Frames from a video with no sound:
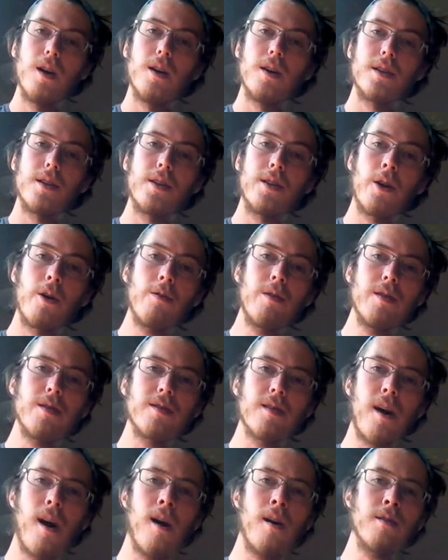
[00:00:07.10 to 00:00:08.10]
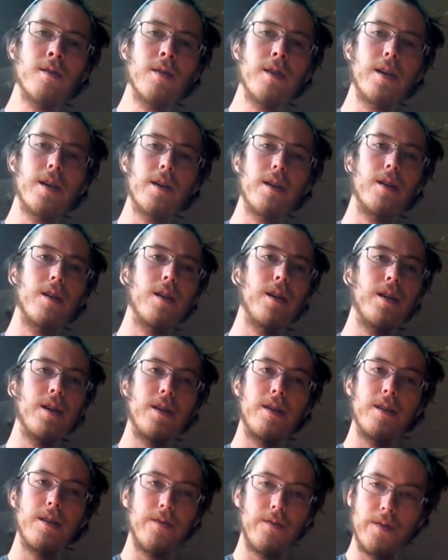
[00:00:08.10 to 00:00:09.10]
Do you know this song?
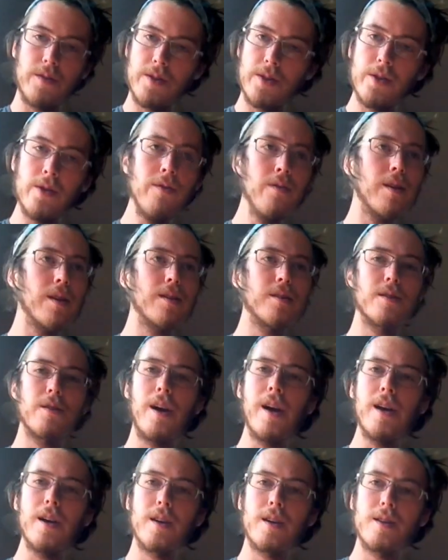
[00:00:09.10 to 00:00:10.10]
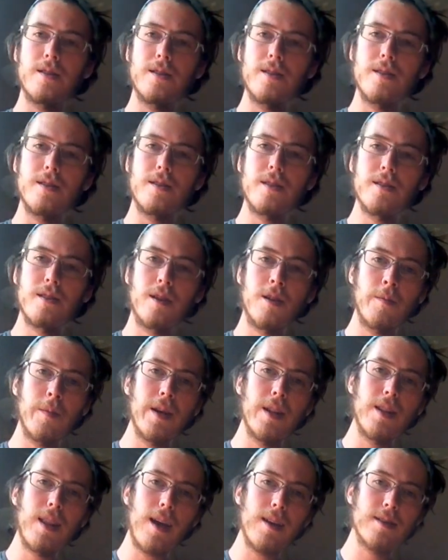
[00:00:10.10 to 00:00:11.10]
It, if you do, that's great, because this is going to be
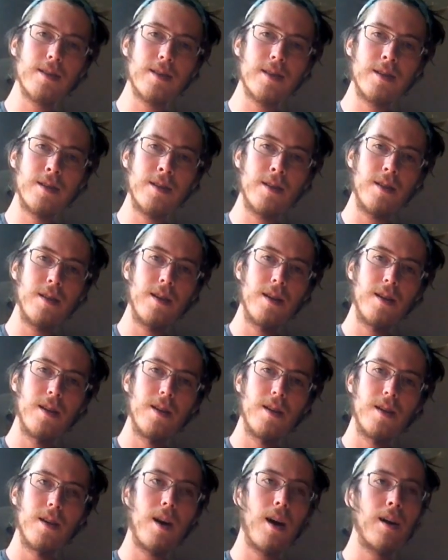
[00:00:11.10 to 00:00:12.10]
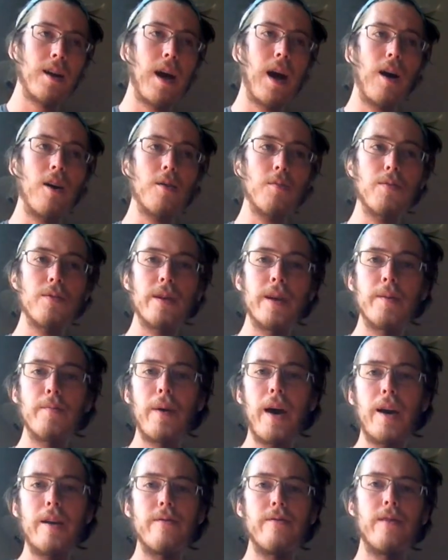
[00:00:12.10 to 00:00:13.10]
a lesson on how to play
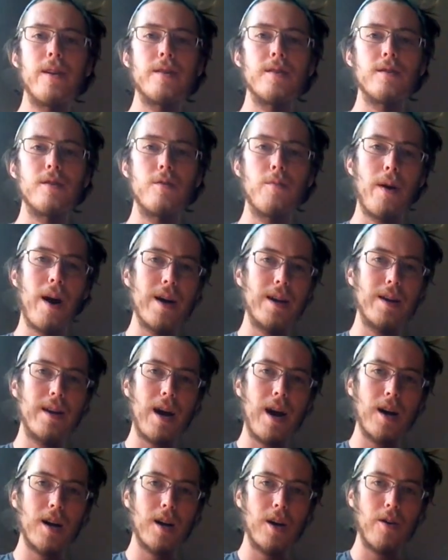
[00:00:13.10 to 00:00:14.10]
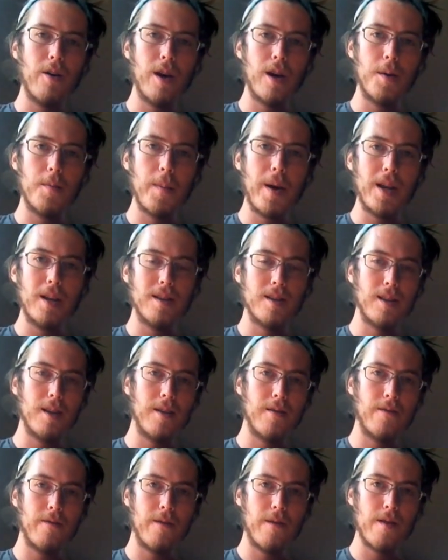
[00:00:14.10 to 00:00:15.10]
Manifesto by Nahko and
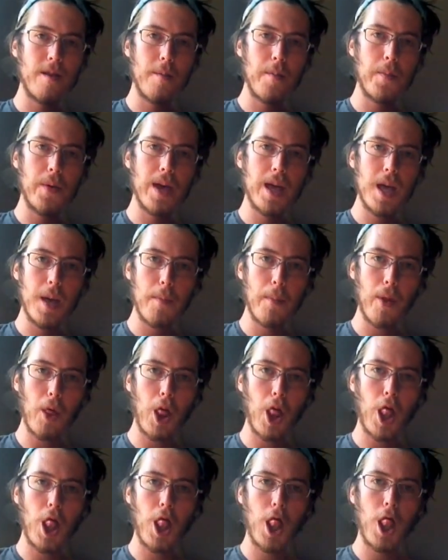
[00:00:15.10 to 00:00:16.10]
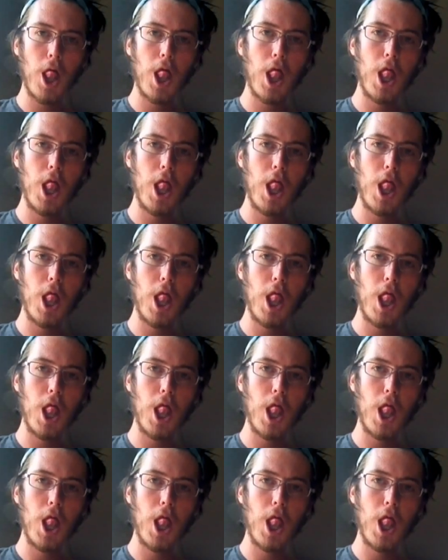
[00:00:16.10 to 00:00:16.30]
Medicine for the People.